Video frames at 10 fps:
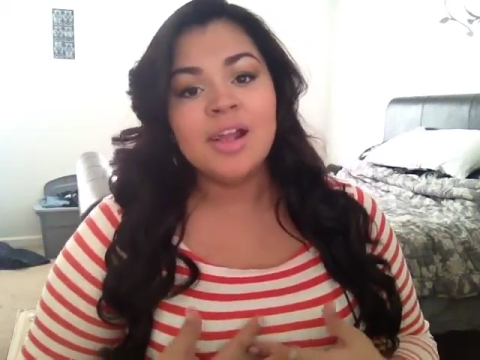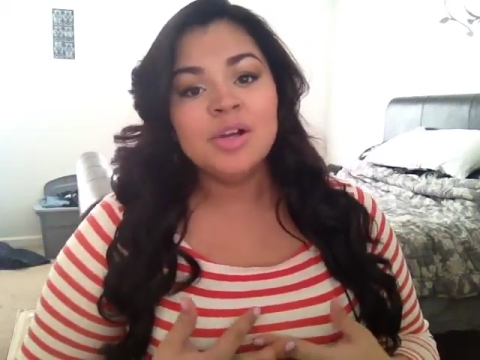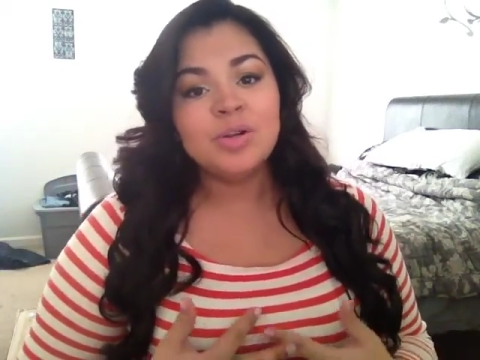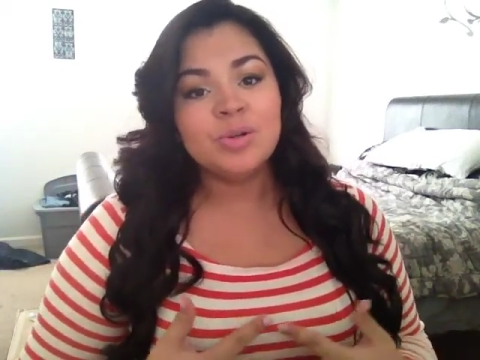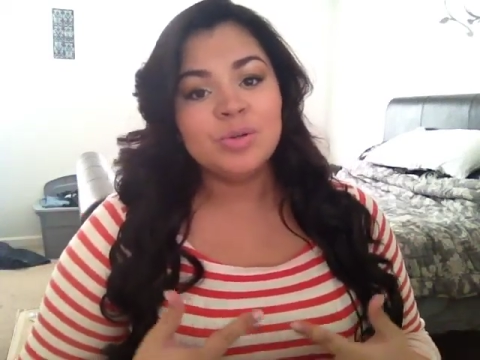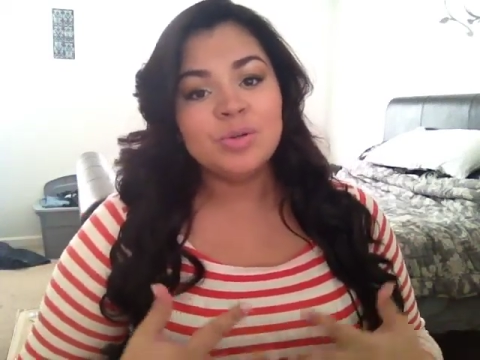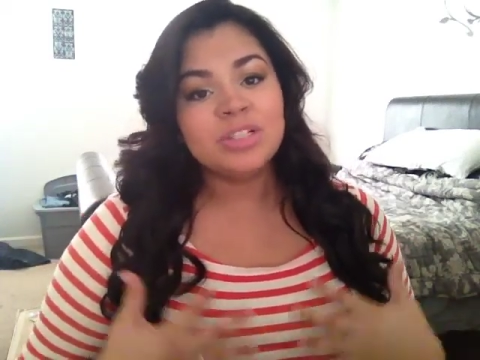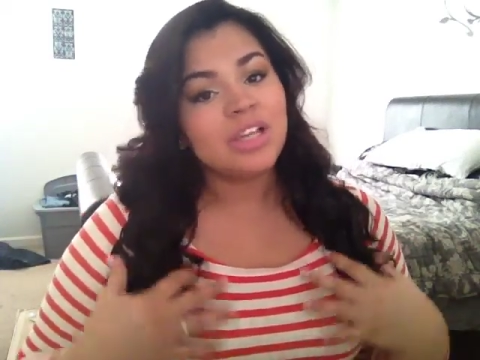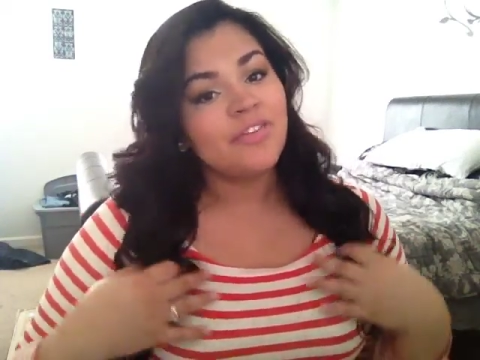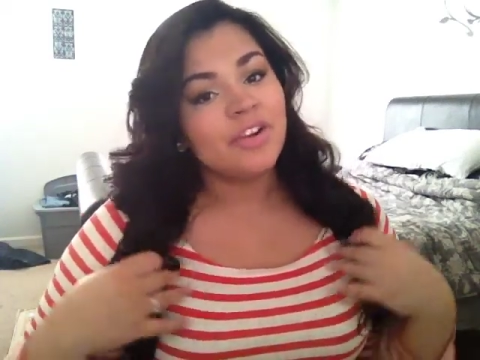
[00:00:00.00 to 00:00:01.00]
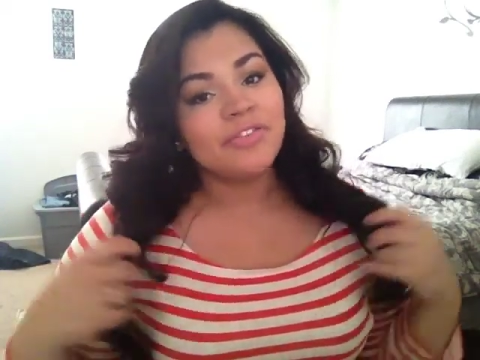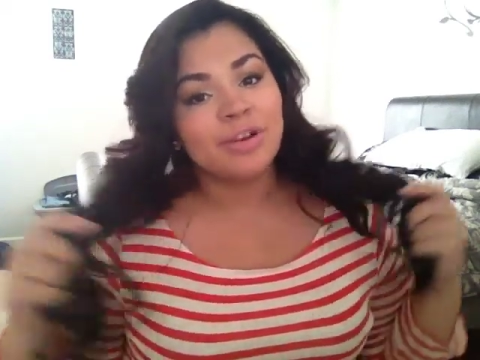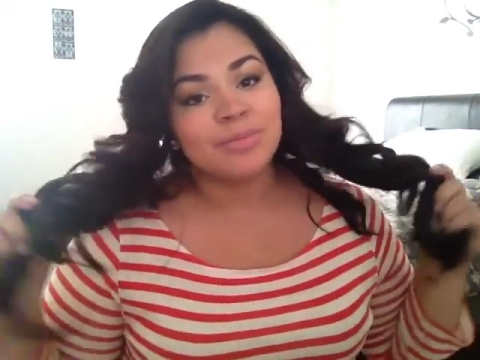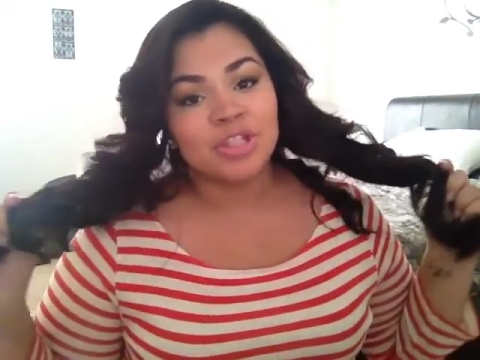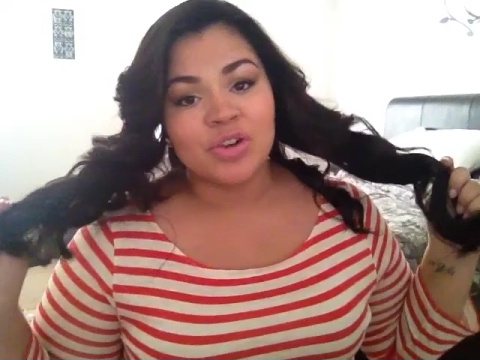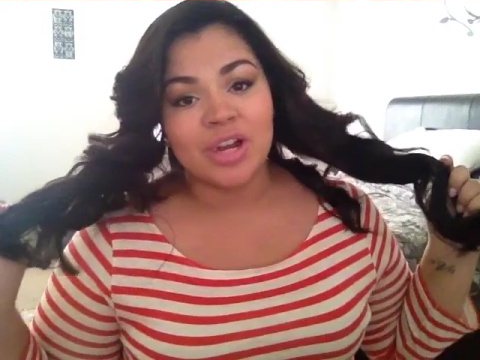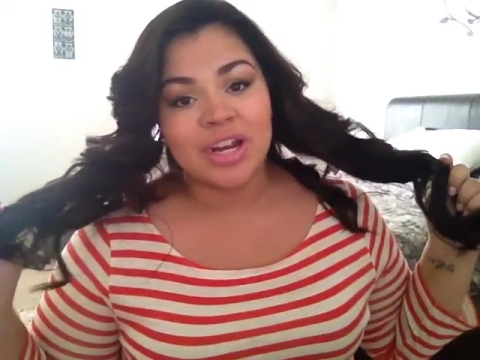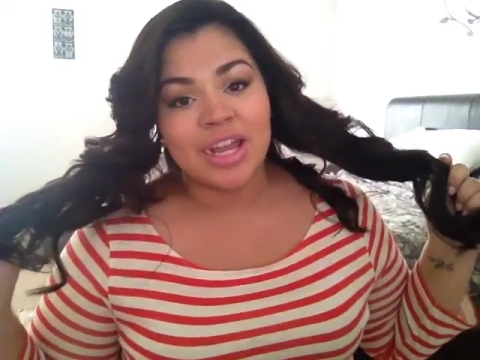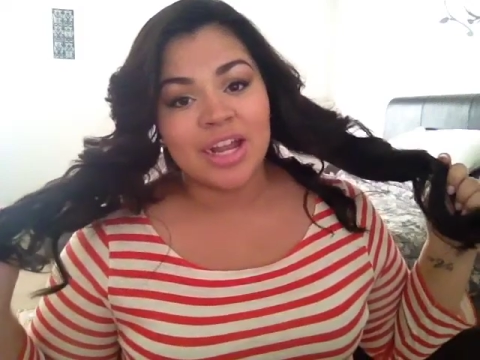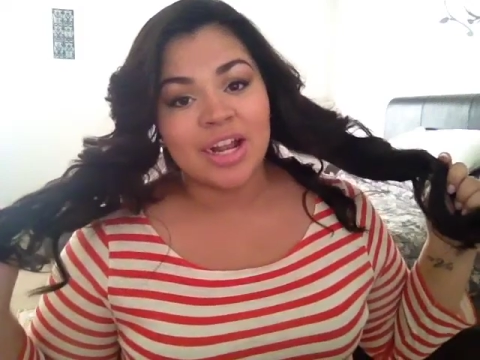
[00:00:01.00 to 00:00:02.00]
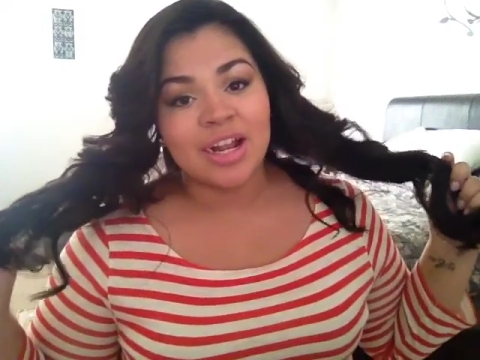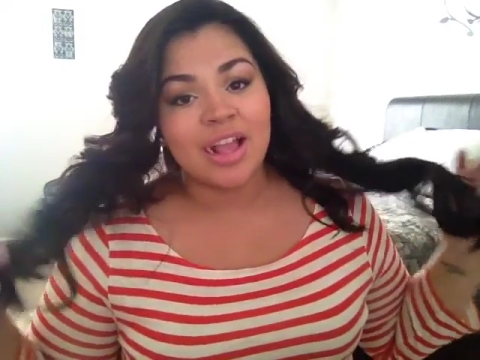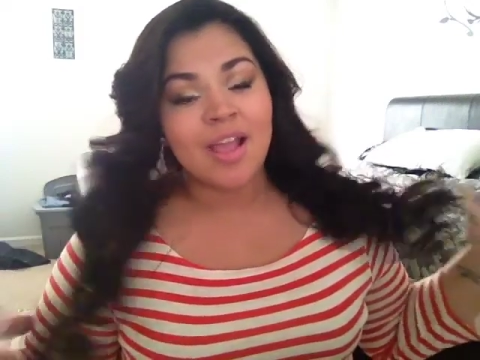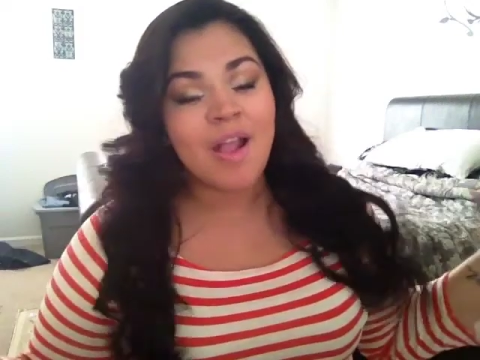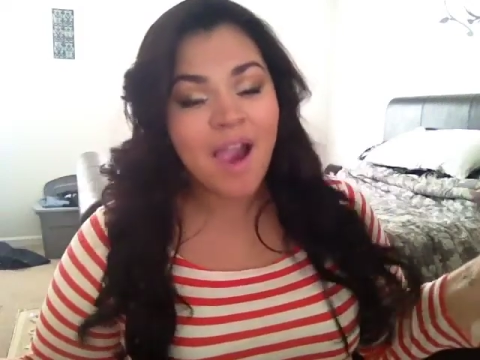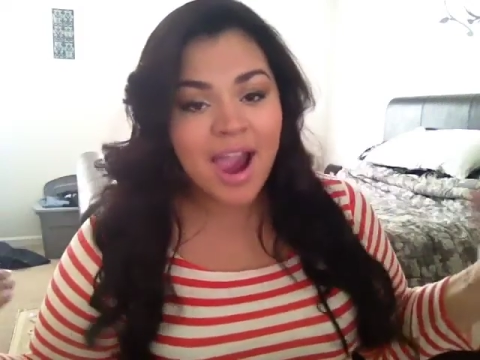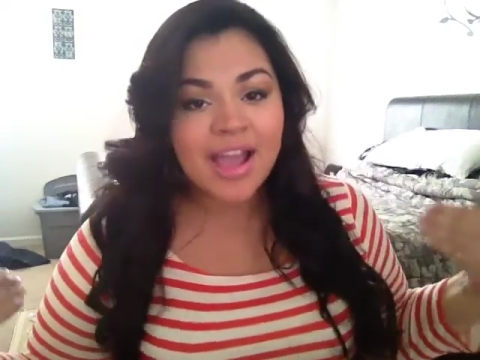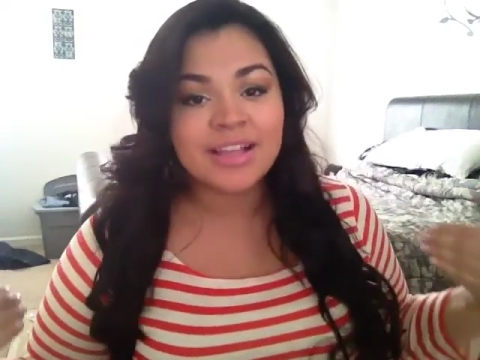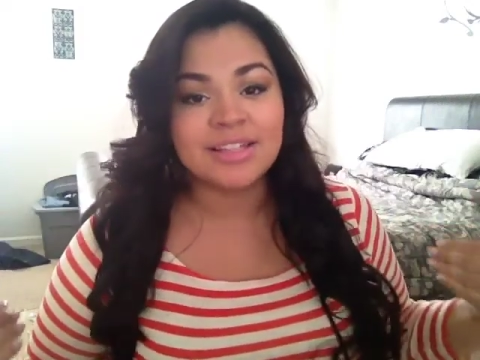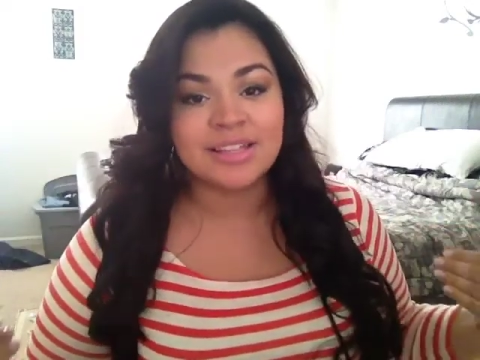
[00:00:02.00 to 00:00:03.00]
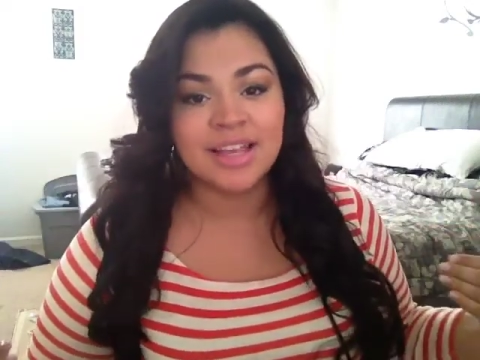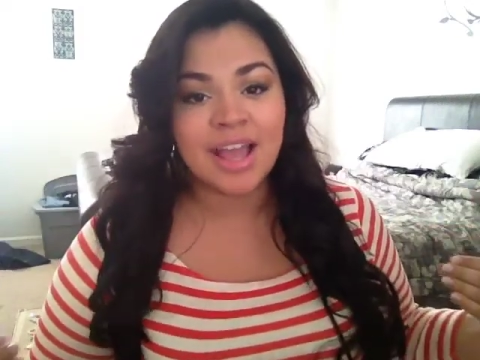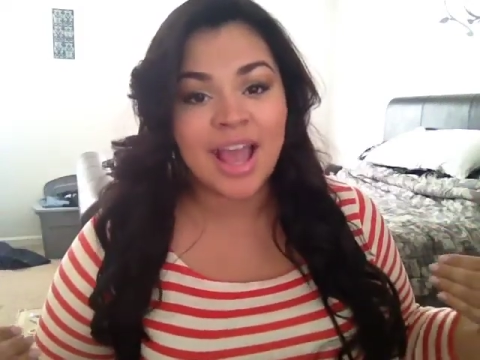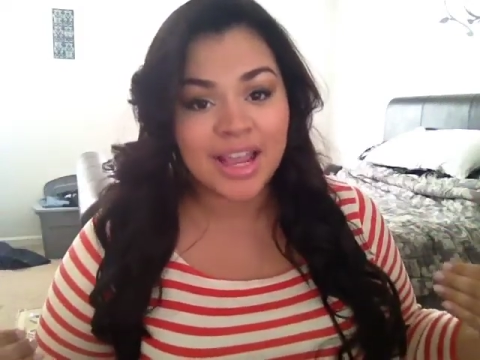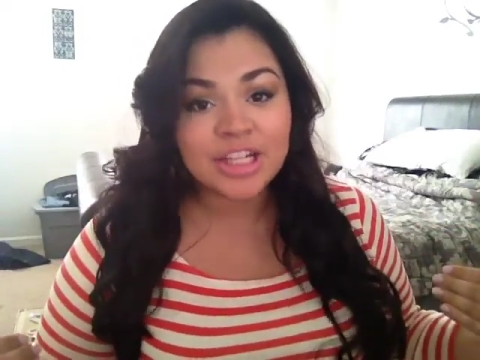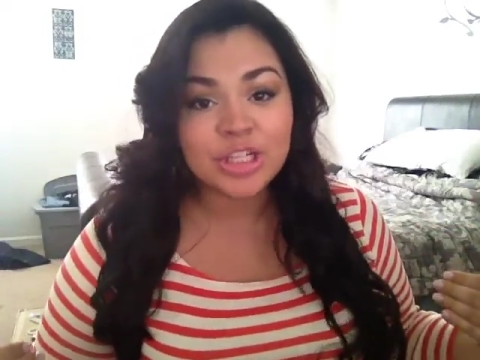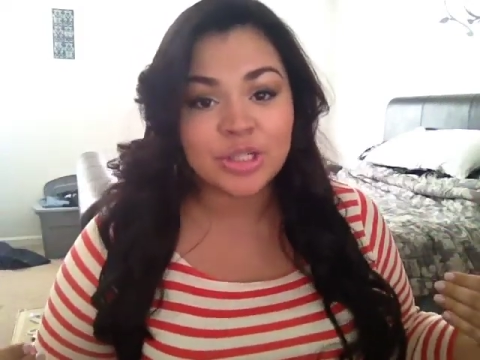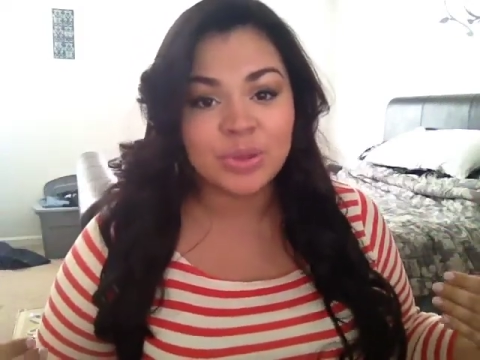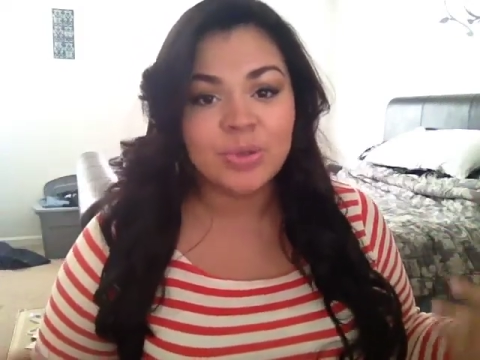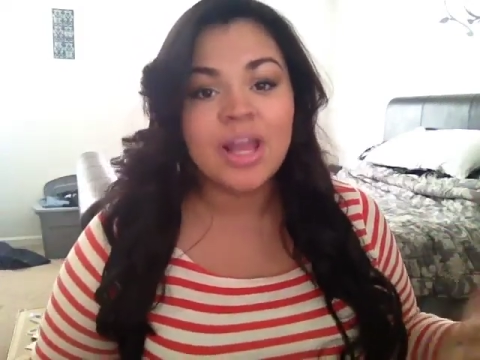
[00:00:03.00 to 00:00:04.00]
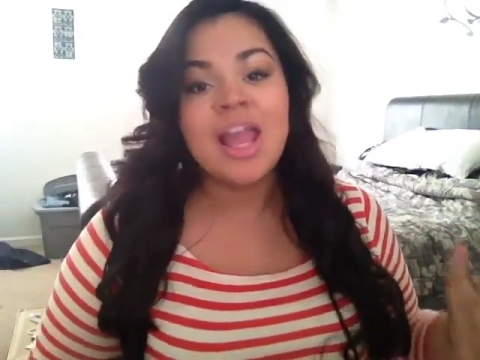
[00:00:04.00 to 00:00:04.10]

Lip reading: who suffer from straight hair as I do.